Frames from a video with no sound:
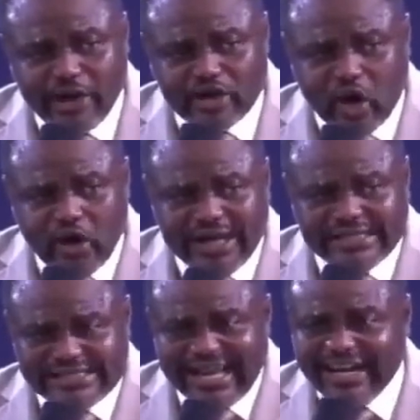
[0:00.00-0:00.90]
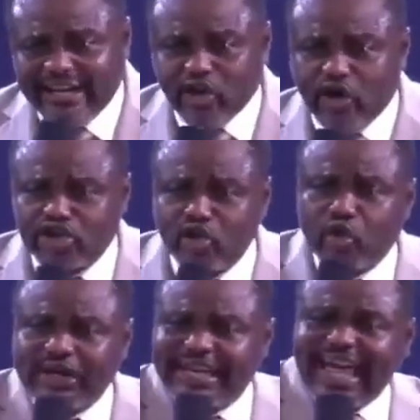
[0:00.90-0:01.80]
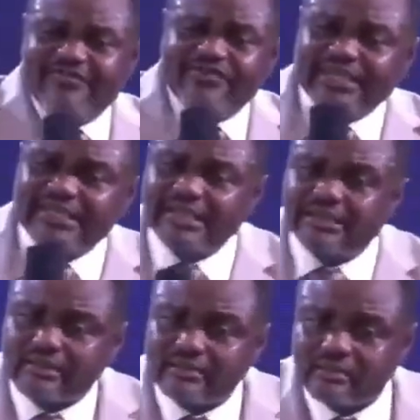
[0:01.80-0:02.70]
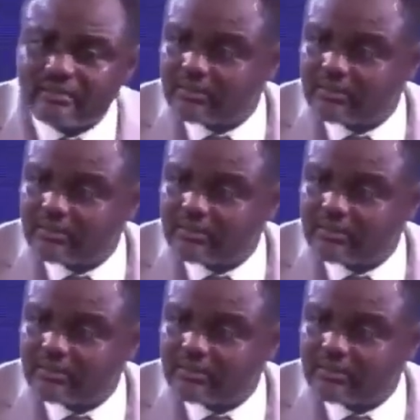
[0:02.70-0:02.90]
cannot understand it until you read everything.